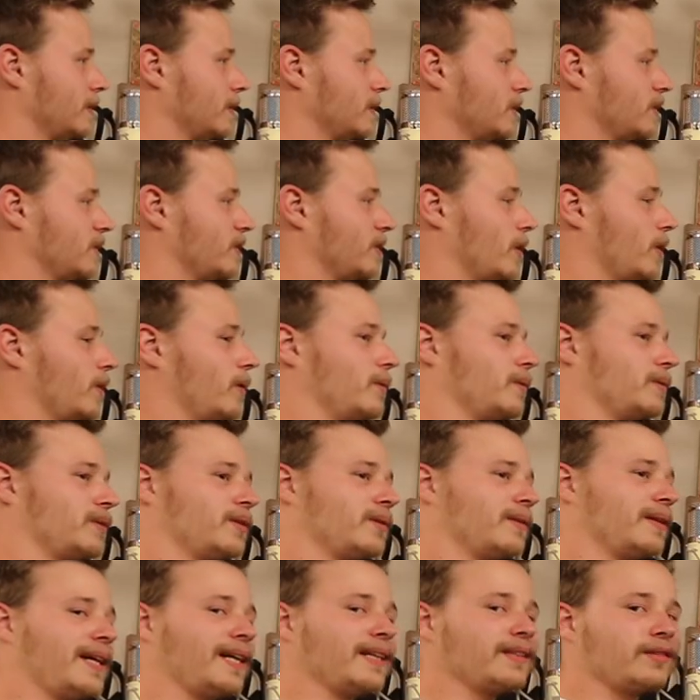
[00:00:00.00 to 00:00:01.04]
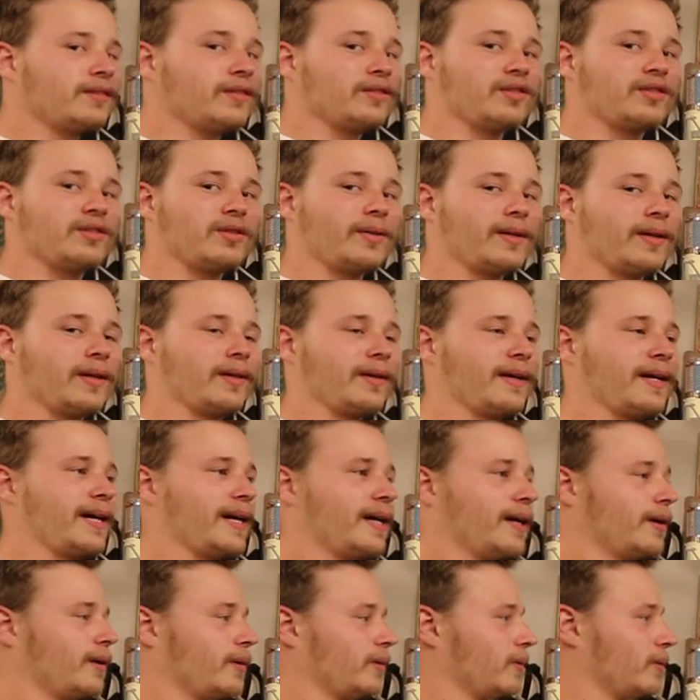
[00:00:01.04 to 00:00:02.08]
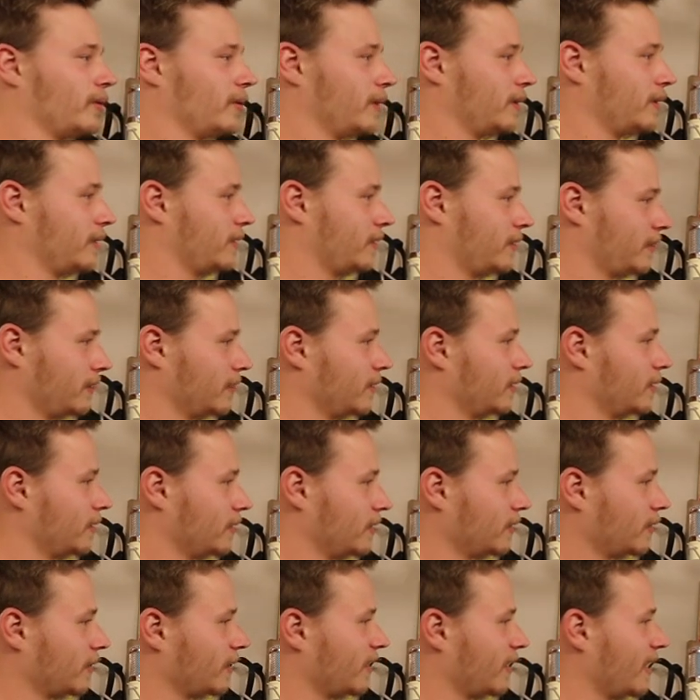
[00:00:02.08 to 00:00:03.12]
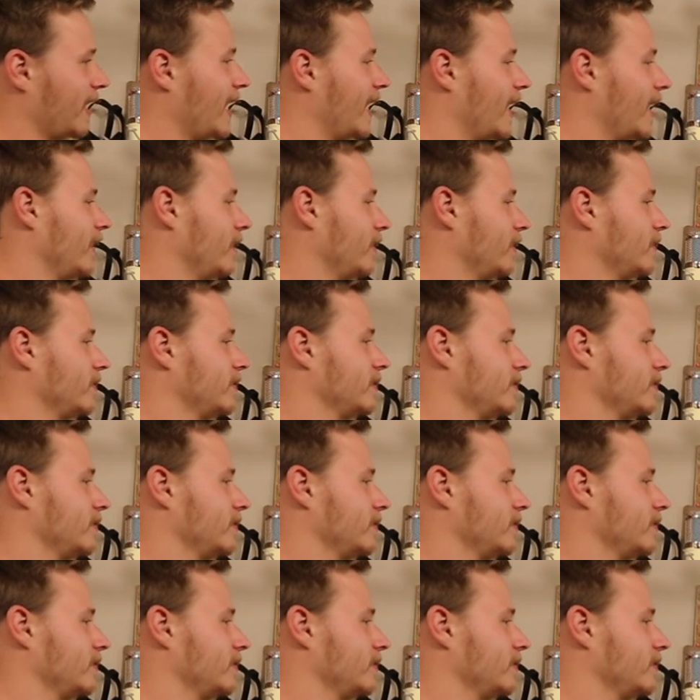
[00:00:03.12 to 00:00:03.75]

So, so that's the story on how that